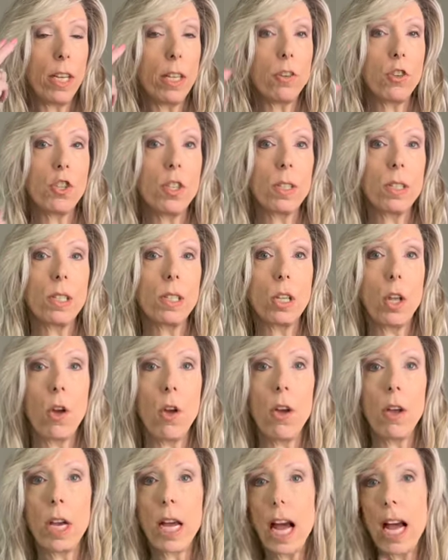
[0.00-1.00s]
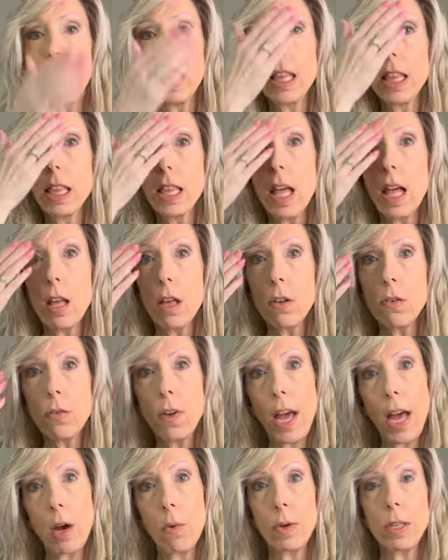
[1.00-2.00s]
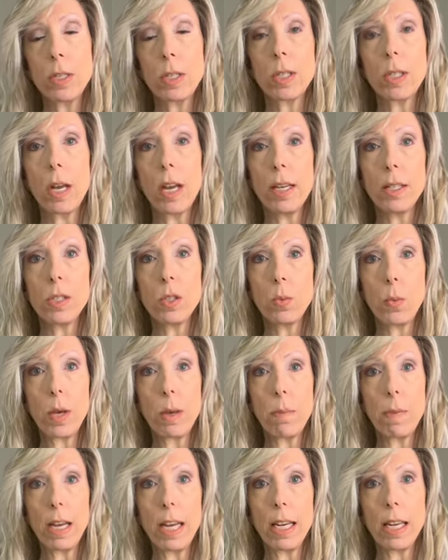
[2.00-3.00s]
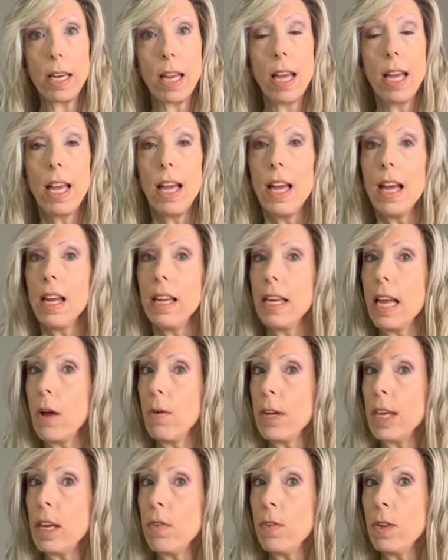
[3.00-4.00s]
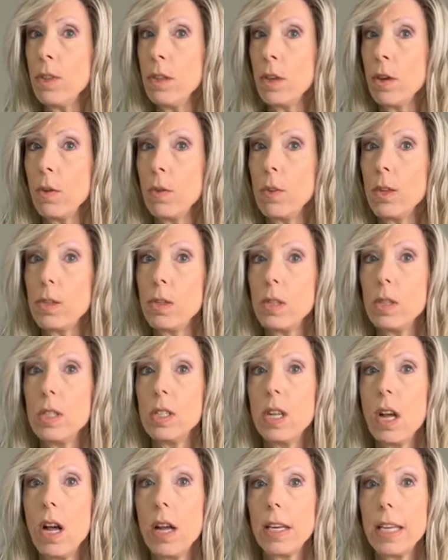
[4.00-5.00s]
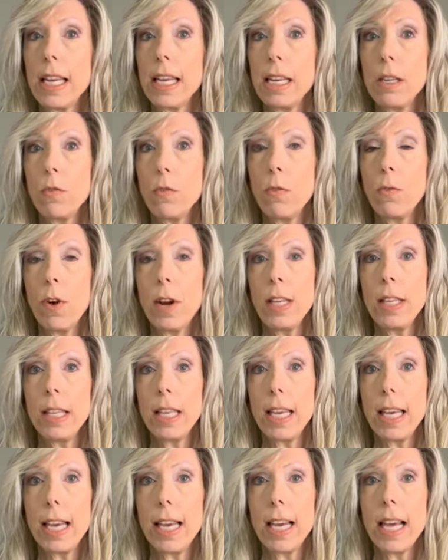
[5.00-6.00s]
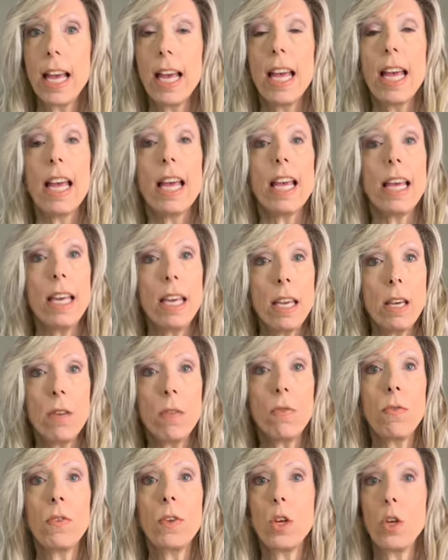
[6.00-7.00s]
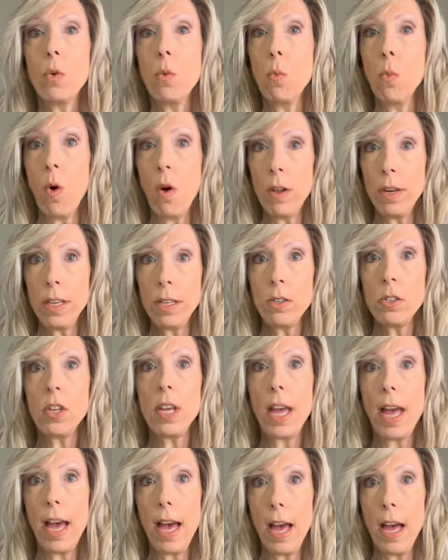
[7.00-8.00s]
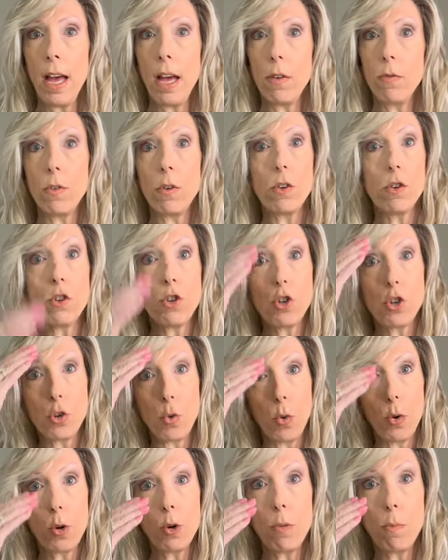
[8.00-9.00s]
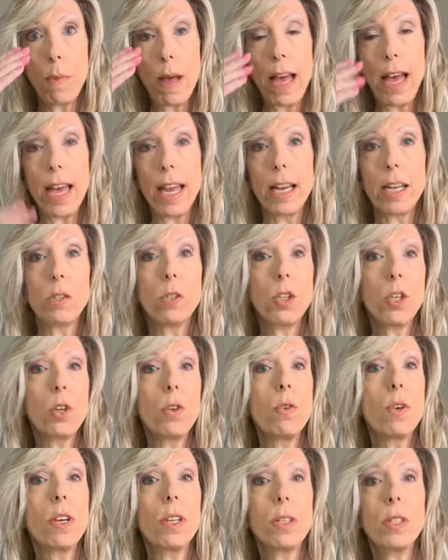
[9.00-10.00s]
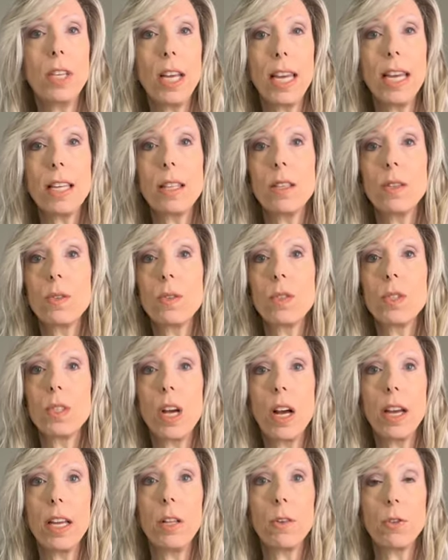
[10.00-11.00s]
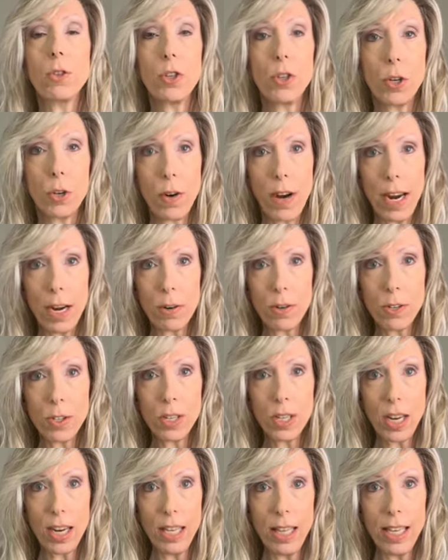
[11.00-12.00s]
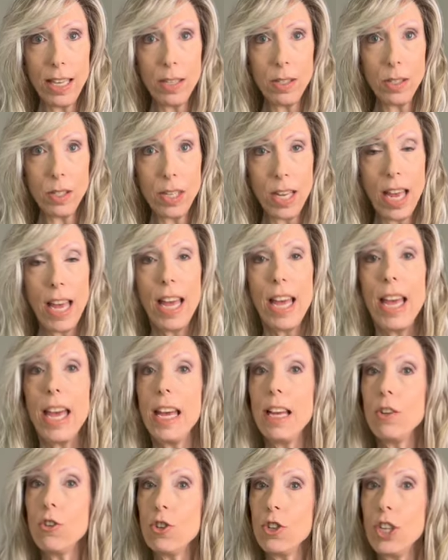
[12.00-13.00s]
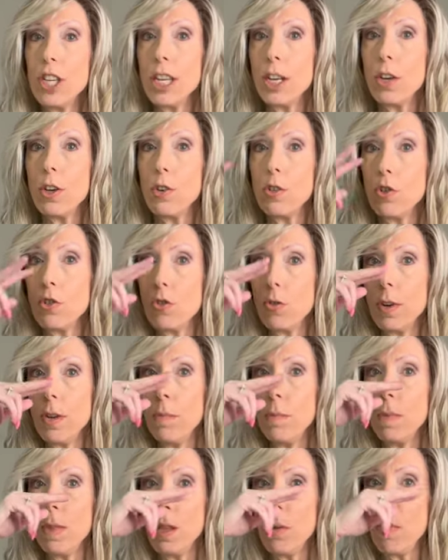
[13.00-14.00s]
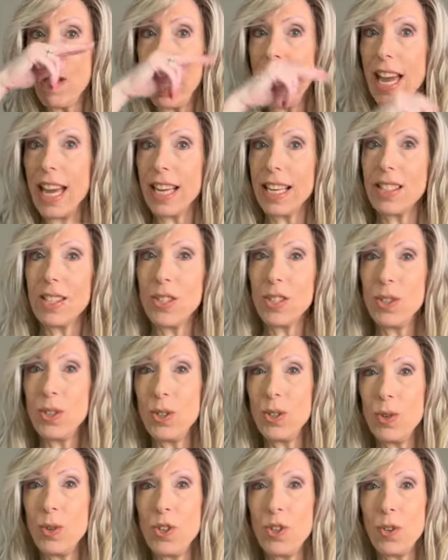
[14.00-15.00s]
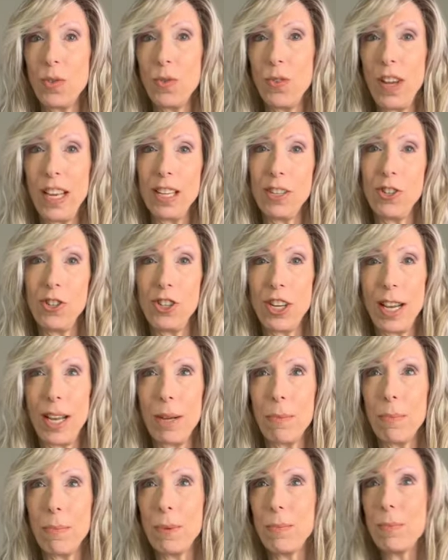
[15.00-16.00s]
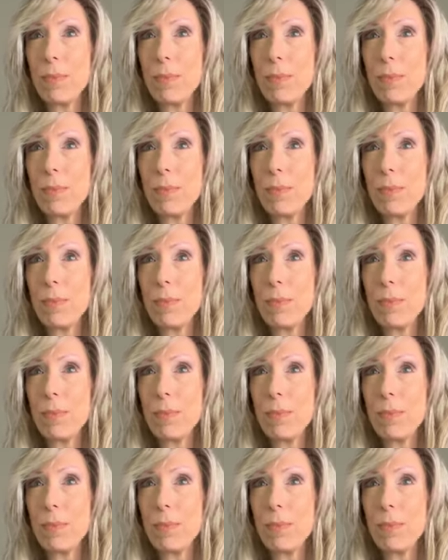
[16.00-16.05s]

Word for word: inches long. I love how it's side sweeping. Now, even though this is not heat friendly, if you wanted to have shorter bangs, you could take this style to your hairstylist and she could trim the bangs to suit your face shape.